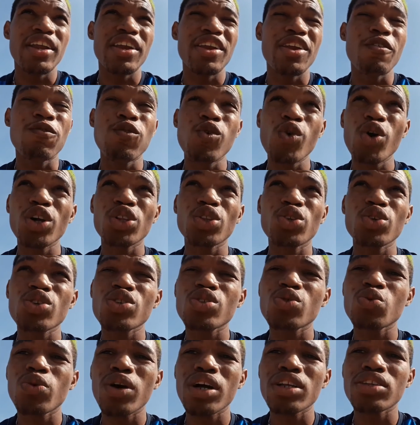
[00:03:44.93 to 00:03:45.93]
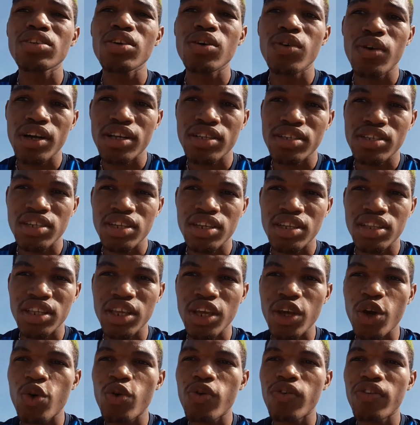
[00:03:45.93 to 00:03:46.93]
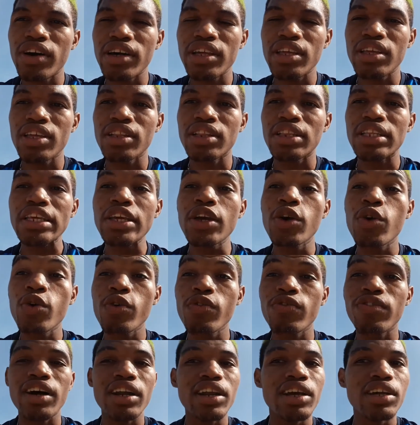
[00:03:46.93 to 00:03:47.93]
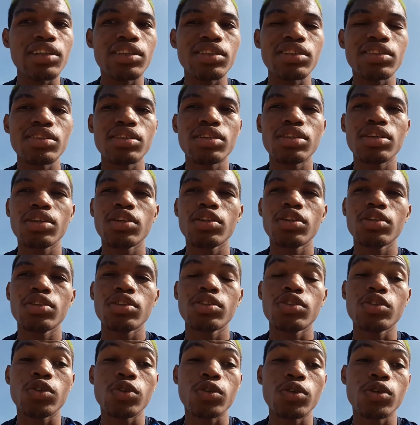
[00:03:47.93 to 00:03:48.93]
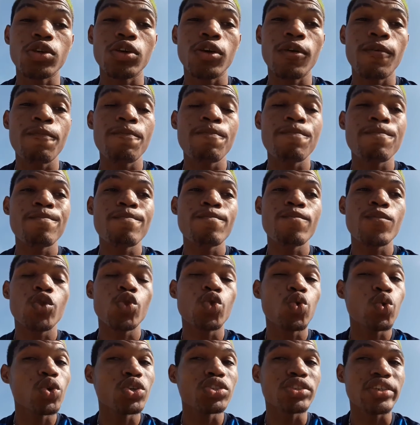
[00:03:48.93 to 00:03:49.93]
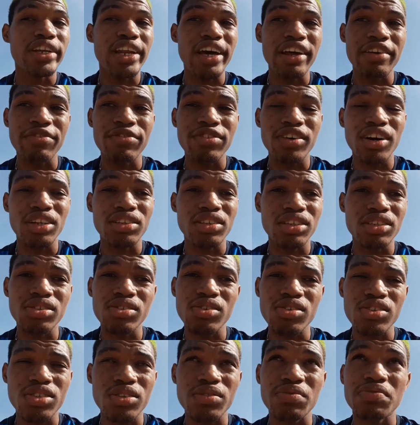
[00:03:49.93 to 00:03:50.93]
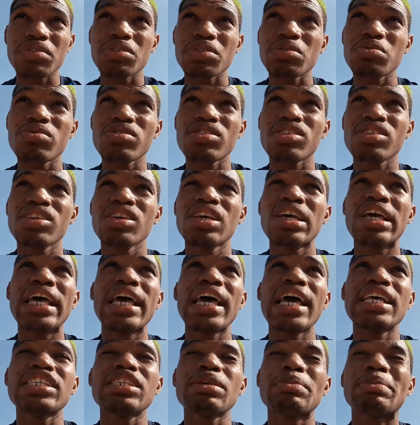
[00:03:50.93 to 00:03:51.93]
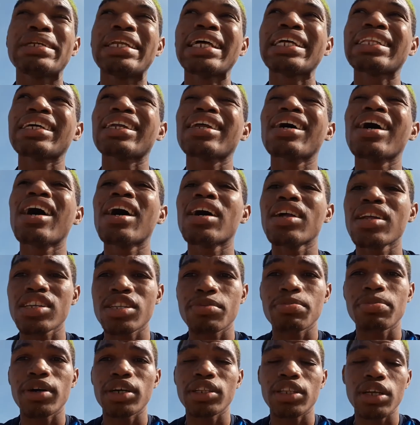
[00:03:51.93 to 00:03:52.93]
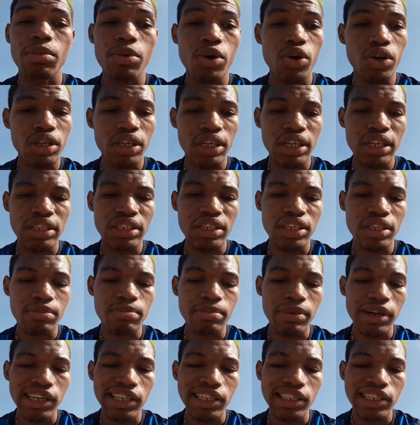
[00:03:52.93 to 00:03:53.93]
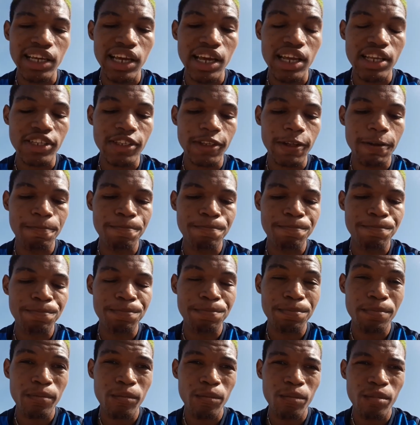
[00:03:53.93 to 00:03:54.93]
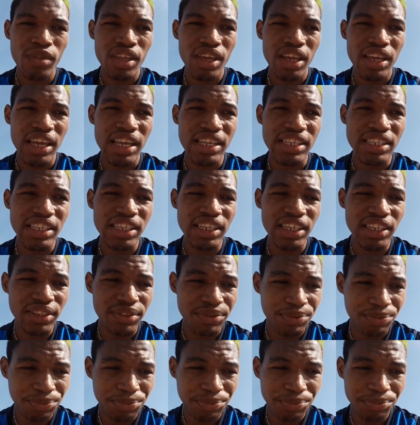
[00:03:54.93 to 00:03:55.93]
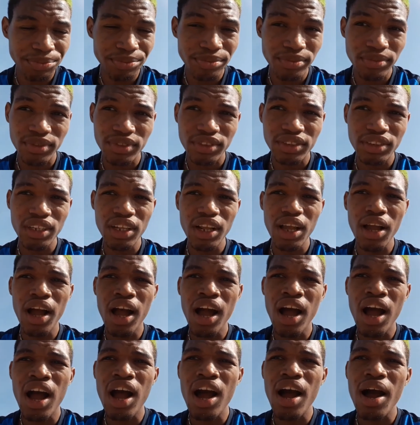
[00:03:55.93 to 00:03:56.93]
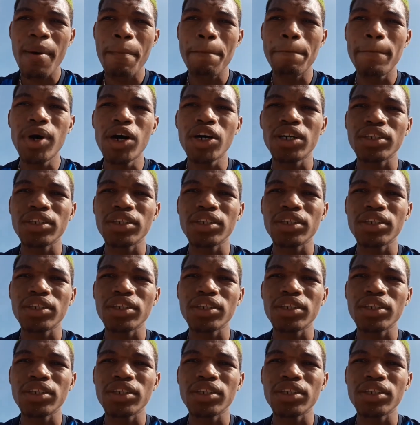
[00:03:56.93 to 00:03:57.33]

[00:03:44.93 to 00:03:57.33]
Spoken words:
The 4,000 watch hours, it equivalent to 240,000 views. You see me? That's the hardest part about getting monetized. You see it?